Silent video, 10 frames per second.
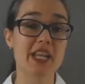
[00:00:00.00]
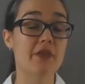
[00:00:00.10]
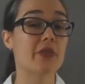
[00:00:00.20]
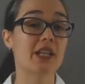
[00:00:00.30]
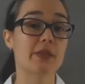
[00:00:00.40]

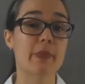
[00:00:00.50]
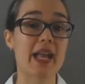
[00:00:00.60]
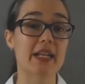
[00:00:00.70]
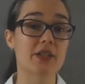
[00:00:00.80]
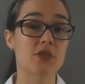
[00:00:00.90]
MDF that is
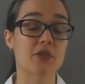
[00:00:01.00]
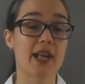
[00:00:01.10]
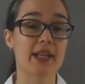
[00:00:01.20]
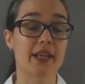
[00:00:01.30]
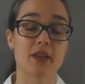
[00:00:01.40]
made in
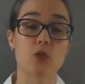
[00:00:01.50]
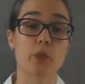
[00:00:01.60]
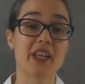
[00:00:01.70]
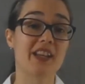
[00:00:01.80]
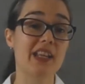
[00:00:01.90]
Australia, it
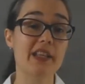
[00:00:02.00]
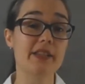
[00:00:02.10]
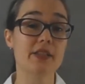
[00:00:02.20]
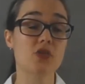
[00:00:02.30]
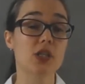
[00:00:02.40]
will be an
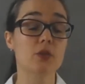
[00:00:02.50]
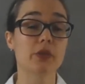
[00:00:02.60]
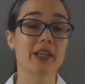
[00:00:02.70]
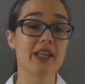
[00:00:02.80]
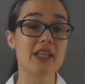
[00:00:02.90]
E0
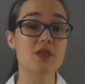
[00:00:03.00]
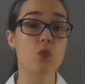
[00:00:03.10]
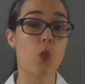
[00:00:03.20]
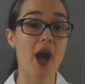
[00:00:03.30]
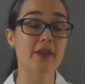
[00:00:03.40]
or an
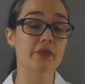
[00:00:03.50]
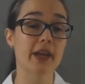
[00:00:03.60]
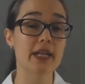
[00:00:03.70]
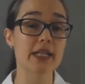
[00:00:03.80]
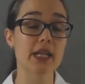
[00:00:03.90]
E1
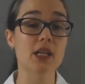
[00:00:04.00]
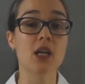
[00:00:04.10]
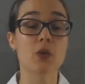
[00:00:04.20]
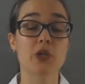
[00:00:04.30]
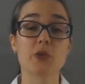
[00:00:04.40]
rating,
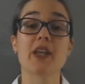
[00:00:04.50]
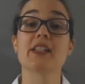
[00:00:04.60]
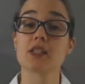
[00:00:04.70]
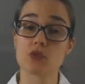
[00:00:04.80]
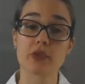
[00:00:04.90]
which
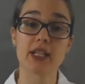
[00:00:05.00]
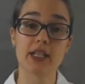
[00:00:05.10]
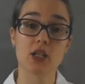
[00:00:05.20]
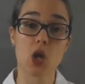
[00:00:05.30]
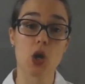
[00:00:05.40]
means it's
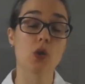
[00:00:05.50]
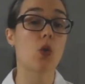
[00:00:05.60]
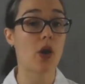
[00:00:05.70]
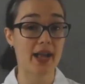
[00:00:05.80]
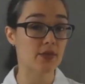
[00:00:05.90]
really
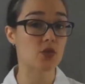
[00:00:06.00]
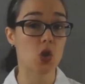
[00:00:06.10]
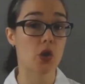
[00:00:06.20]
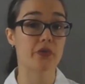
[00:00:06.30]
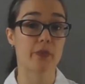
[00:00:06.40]
low or has
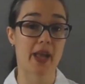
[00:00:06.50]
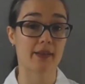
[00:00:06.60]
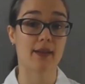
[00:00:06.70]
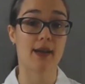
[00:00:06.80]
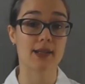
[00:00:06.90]
no
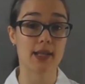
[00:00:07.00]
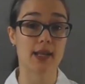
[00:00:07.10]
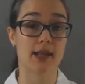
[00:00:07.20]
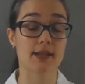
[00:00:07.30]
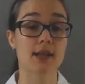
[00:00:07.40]
formaldehyde
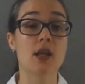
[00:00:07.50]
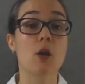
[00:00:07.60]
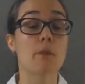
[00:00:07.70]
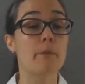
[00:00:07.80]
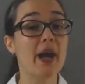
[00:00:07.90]
in it.
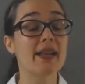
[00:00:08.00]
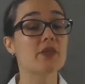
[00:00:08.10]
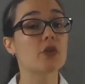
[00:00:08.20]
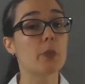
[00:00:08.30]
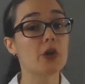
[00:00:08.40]

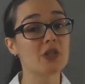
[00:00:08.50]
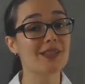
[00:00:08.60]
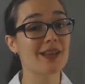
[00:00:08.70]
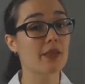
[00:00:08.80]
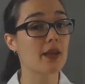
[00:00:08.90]
But if you're
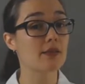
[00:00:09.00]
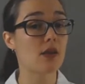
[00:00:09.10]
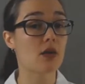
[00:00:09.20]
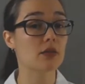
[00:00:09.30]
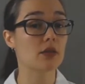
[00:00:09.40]
purchasing
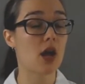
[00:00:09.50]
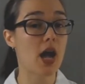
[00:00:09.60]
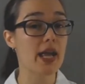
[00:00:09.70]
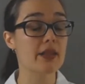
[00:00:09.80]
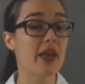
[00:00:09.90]
things
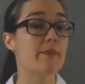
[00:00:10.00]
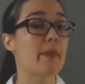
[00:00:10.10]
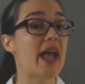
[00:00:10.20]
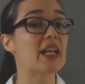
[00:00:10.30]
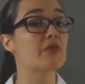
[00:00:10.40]
online, they
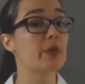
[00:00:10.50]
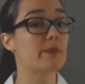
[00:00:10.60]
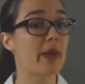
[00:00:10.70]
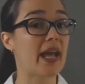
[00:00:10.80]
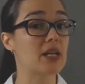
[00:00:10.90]
may have
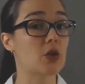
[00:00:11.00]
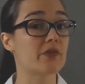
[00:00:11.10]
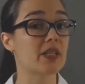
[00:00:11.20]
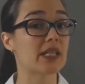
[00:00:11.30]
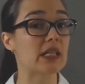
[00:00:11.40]
been made
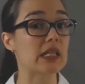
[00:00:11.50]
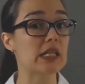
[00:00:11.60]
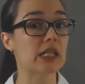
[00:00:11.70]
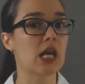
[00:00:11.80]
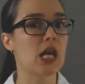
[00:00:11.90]

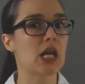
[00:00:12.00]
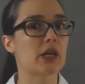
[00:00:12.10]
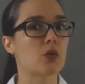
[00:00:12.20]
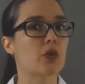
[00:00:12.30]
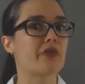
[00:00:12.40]
overseas
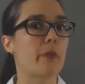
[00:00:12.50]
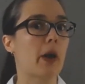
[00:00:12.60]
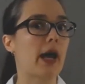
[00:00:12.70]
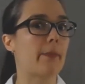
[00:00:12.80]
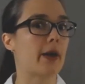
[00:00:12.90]
and could have
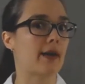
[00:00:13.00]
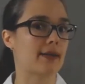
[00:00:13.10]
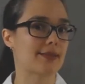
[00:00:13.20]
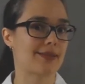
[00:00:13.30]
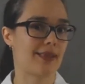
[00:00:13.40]

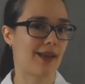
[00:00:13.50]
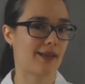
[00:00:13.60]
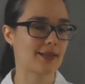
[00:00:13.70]
bypassed